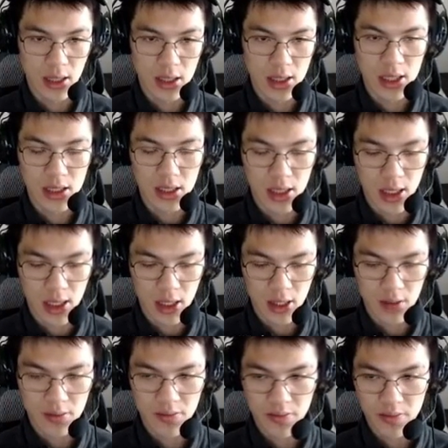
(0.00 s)
than
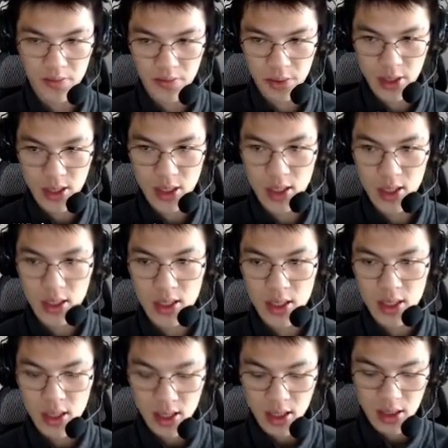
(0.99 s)
yesterday.
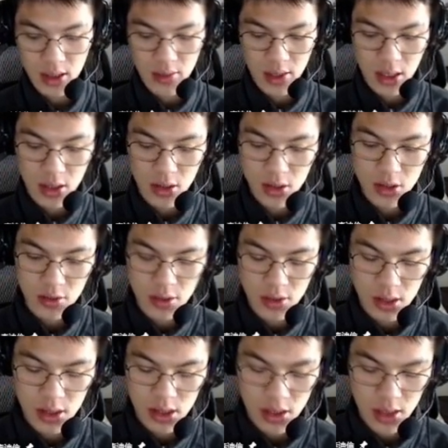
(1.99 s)
Uh, may those
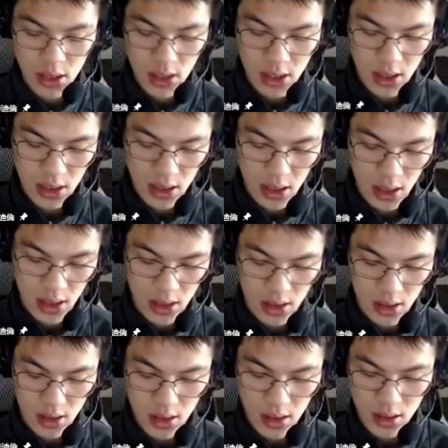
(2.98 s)
who see
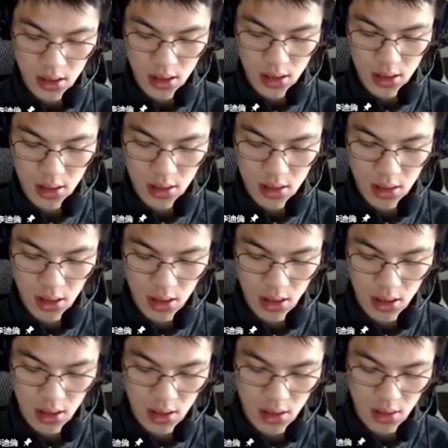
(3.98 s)
and
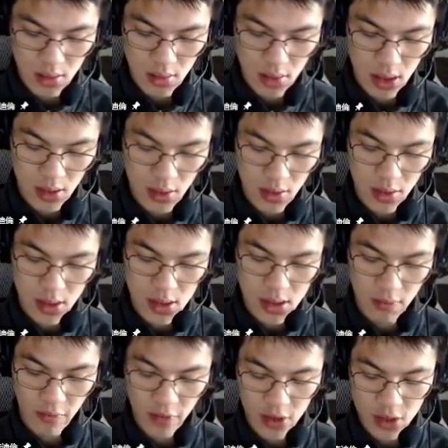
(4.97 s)
May the
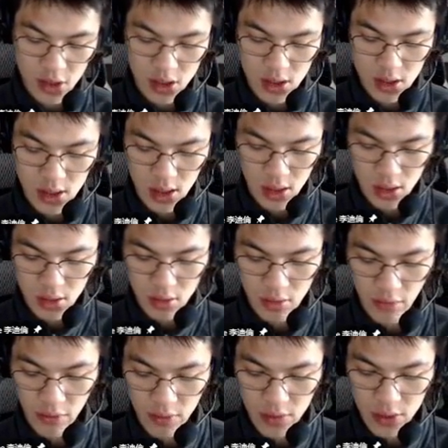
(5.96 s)
merits and virtues
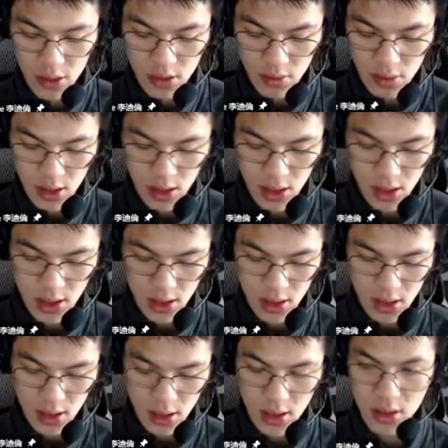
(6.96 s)
accrue from this work.
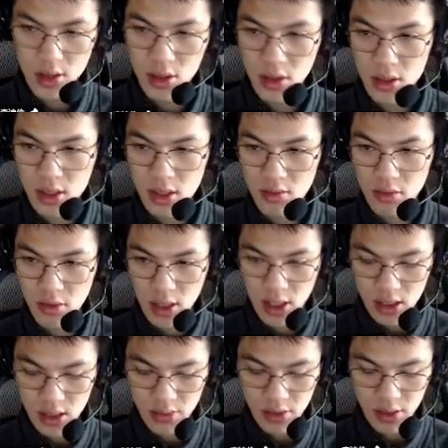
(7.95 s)
Adorn the
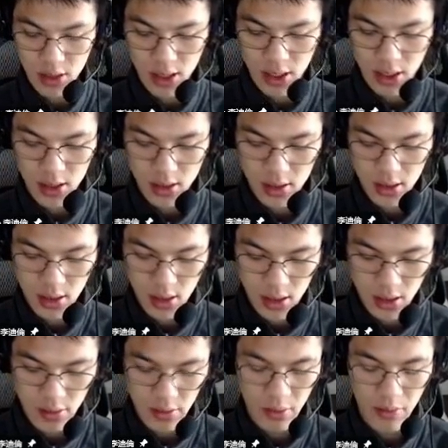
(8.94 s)
Buddha's pure land.
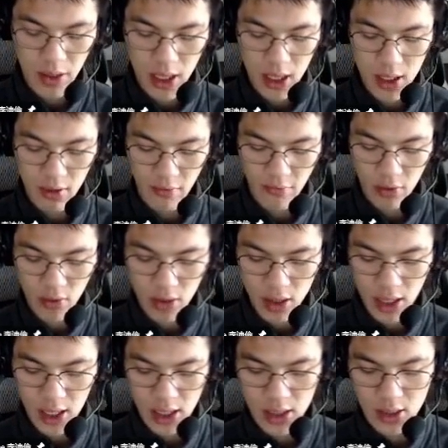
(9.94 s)
Repay the
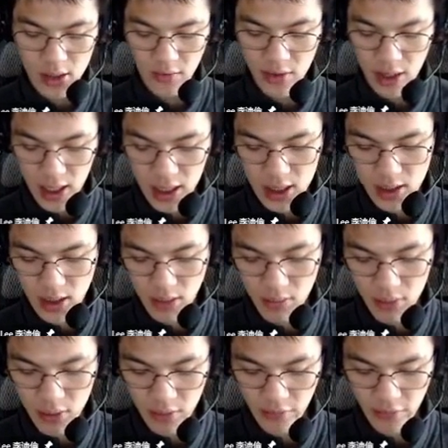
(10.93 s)
four kinds of kindness
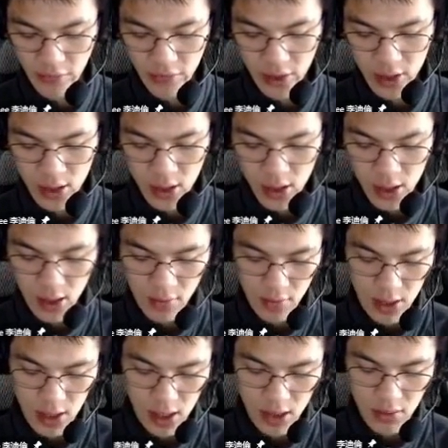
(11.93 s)
above,
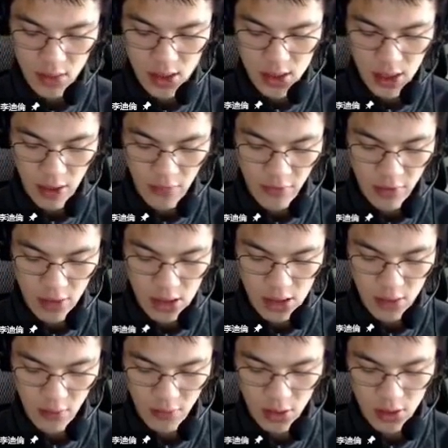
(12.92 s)
and relieve the
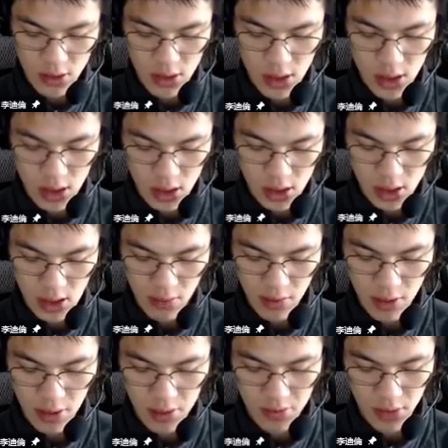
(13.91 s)
sufferings of those in the
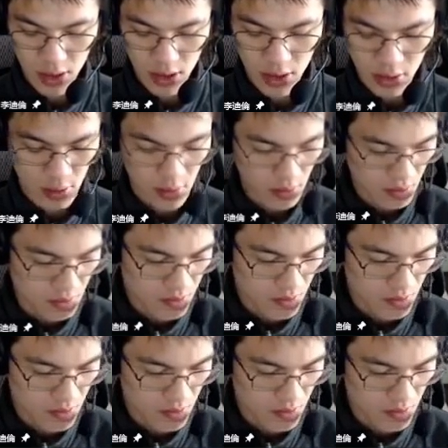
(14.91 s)
three paths below.